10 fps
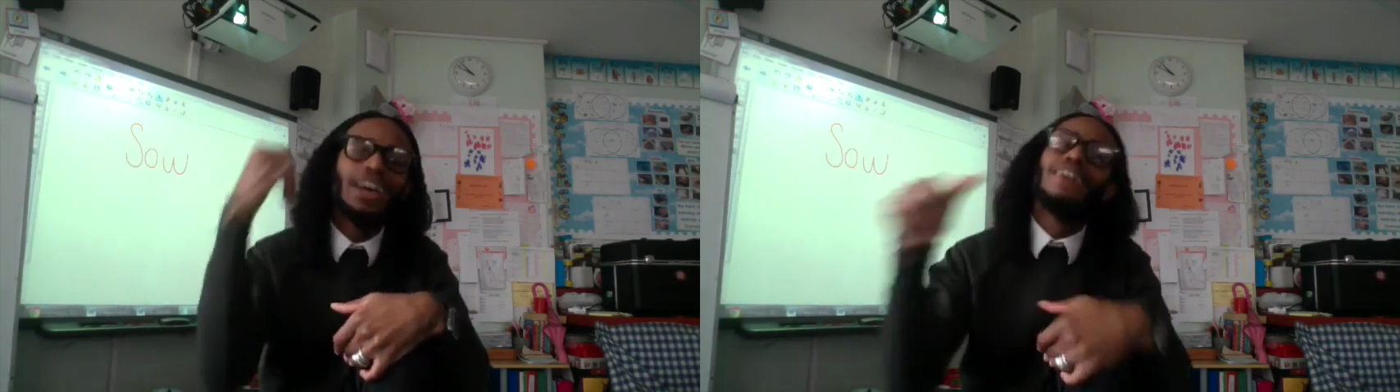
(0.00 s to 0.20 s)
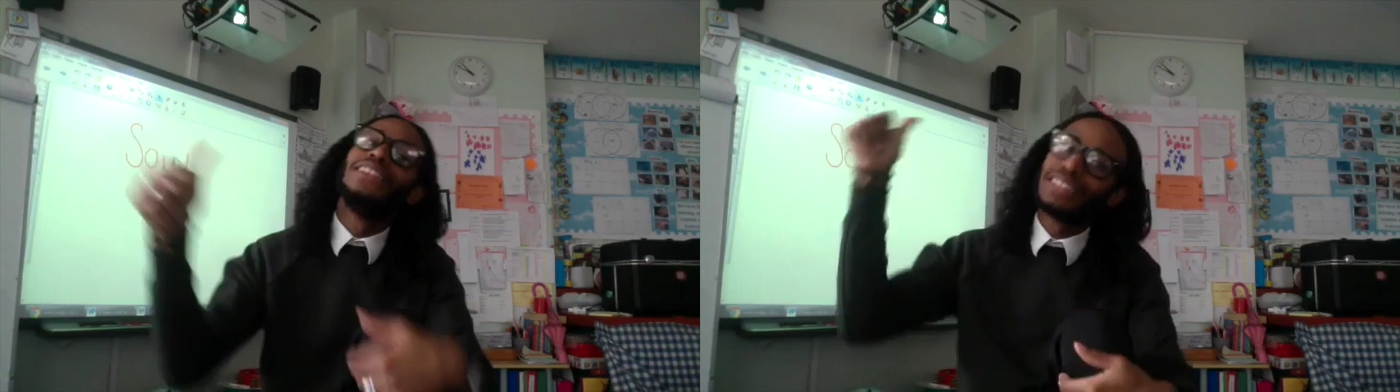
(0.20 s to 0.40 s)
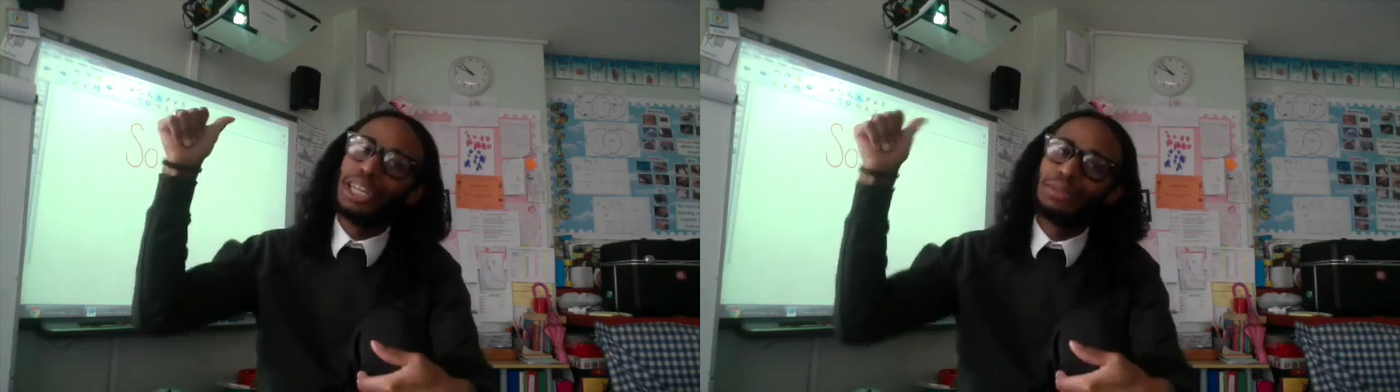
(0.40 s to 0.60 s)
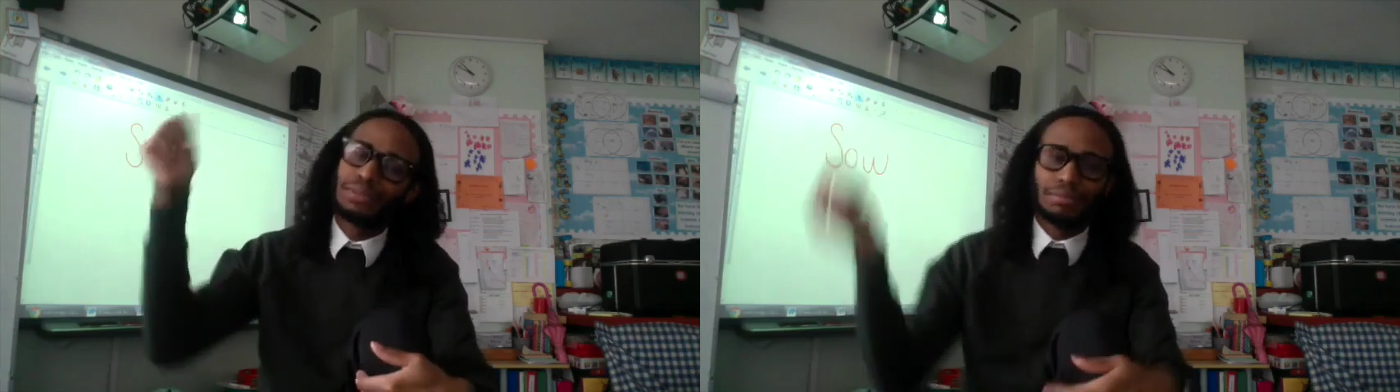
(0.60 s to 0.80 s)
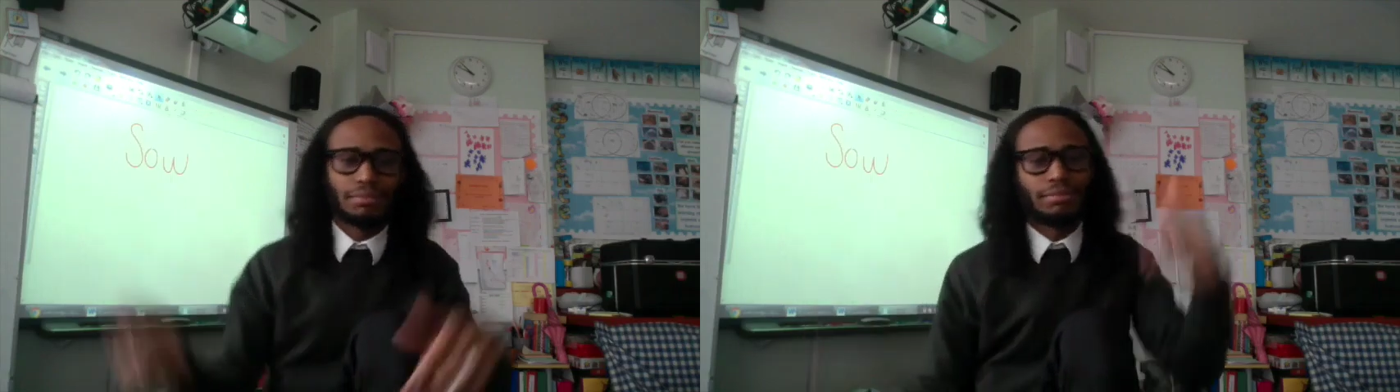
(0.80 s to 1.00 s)
the schemes.
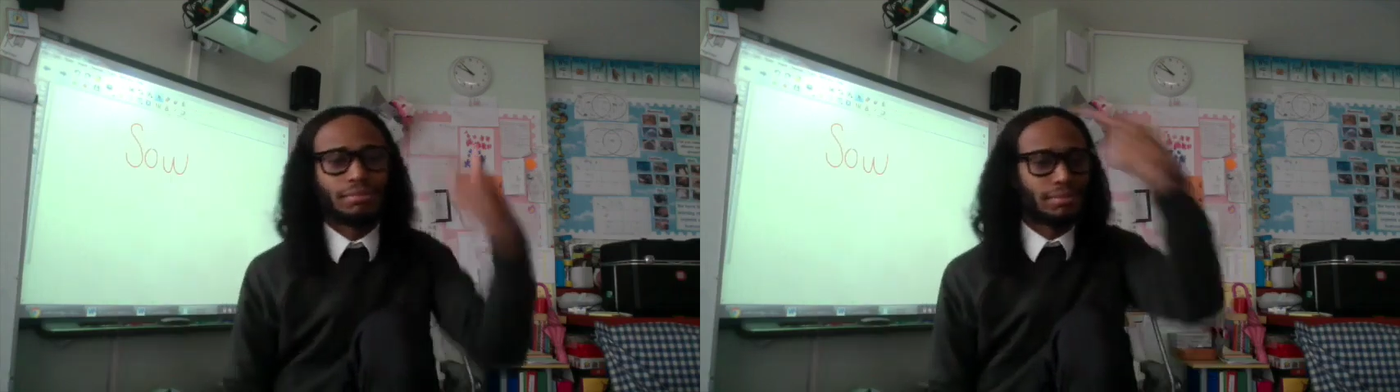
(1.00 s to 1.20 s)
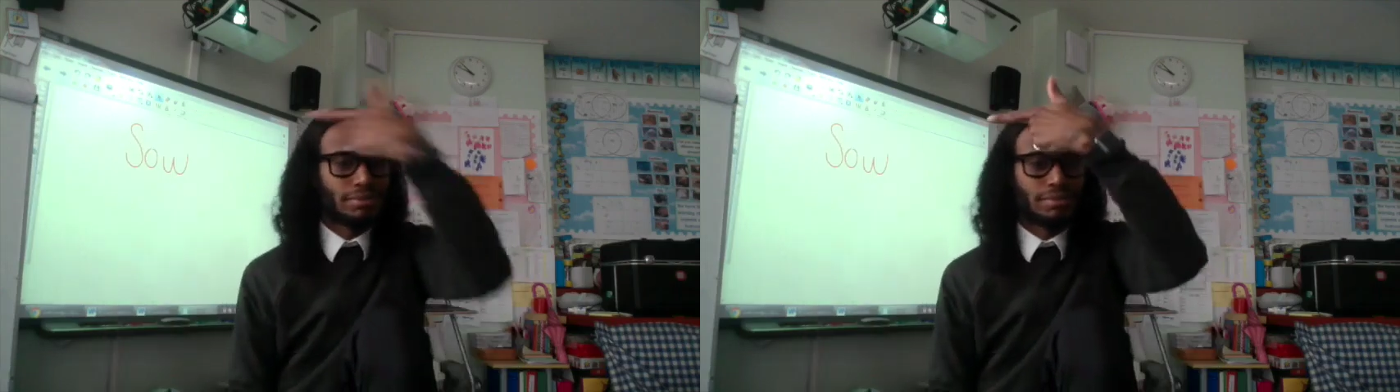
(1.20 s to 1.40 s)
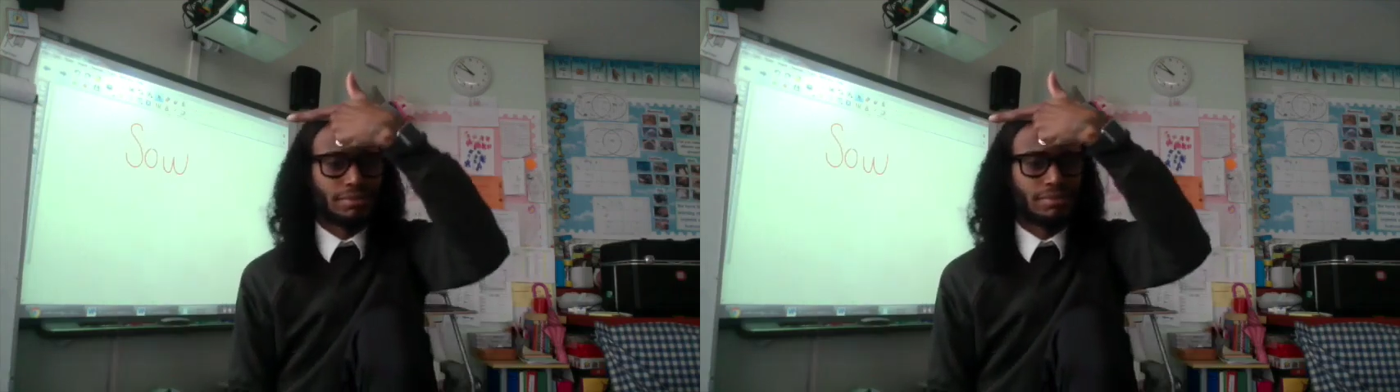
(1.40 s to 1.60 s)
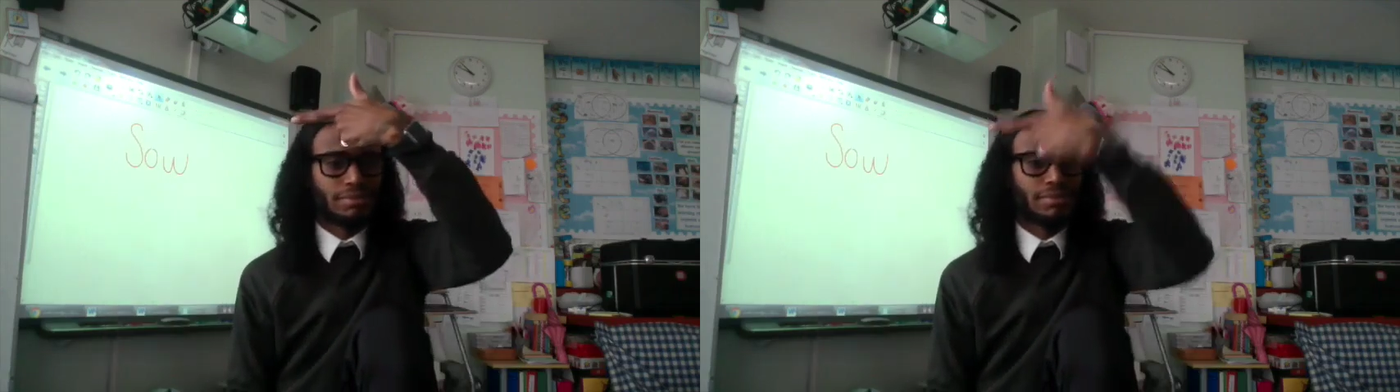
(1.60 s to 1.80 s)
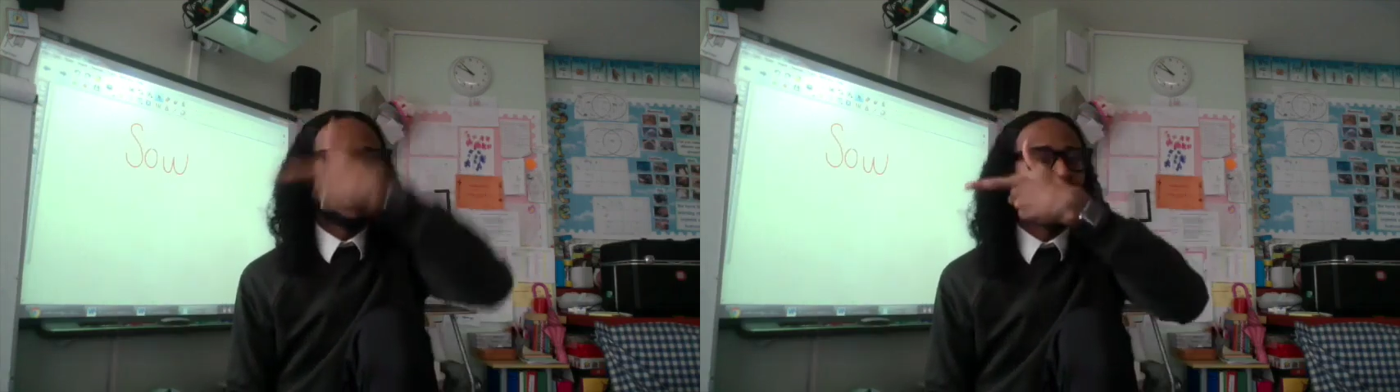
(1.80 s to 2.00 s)

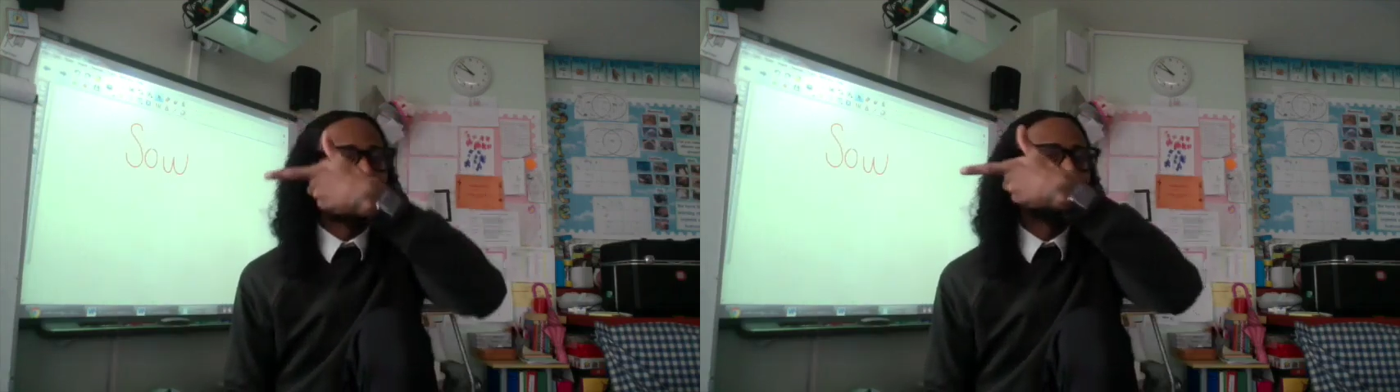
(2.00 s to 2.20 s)
There you go.